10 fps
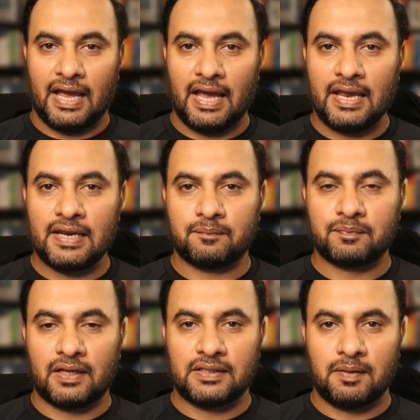And
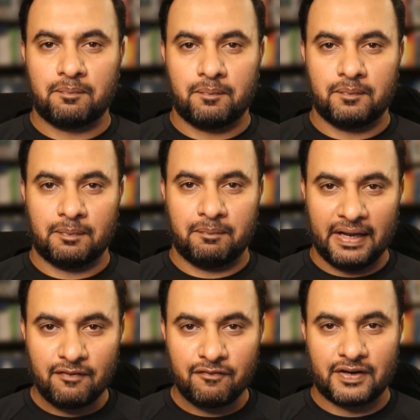the
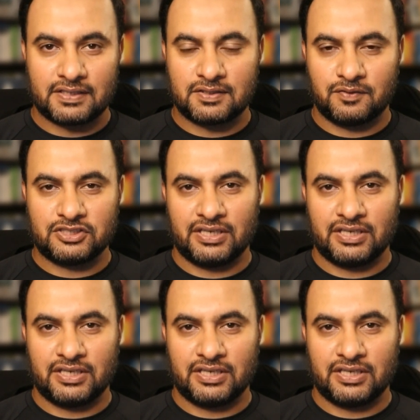benefits which